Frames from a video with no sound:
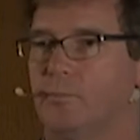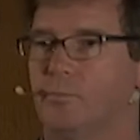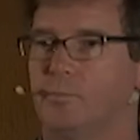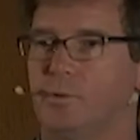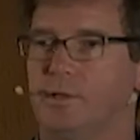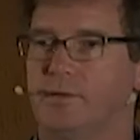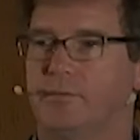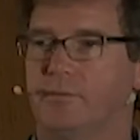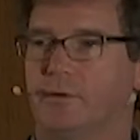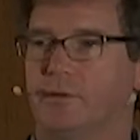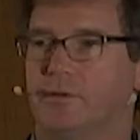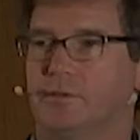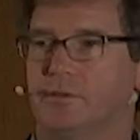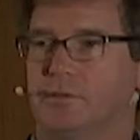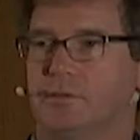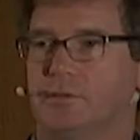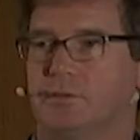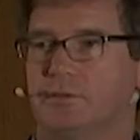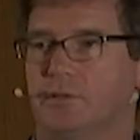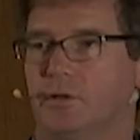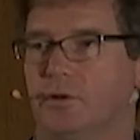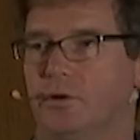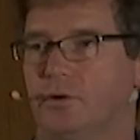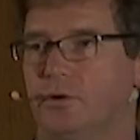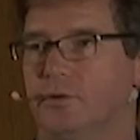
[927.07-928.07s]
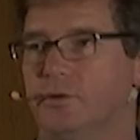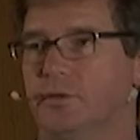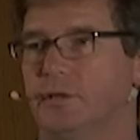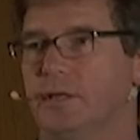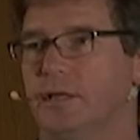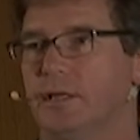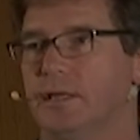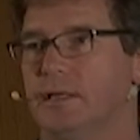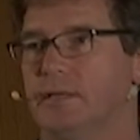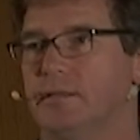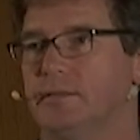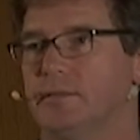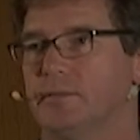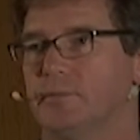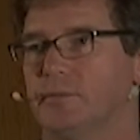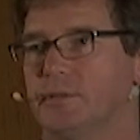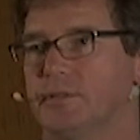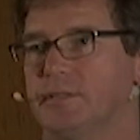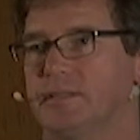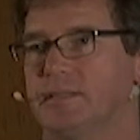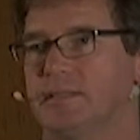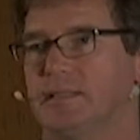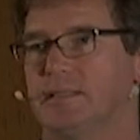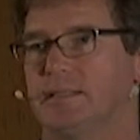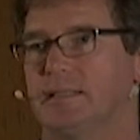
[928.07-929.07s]
We focused on some of the
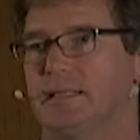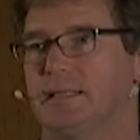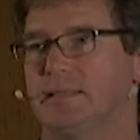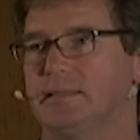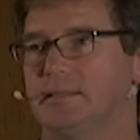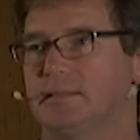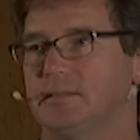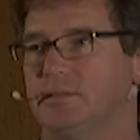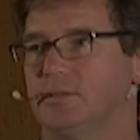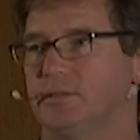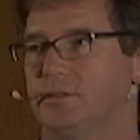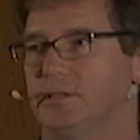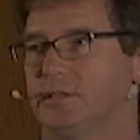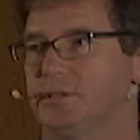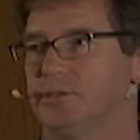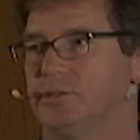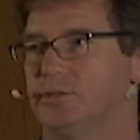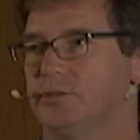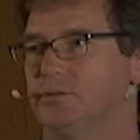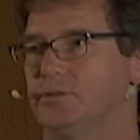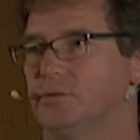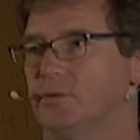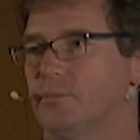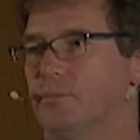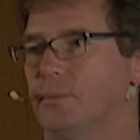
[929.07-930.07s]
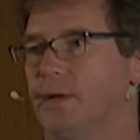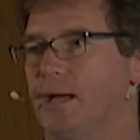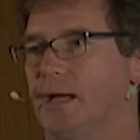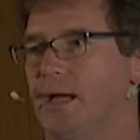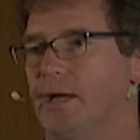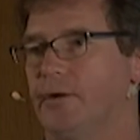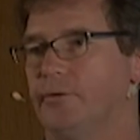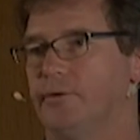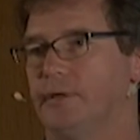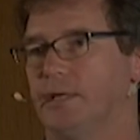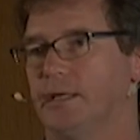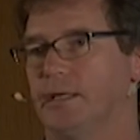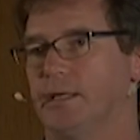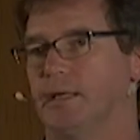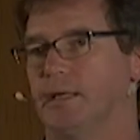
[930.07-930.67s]
statistical issues on powering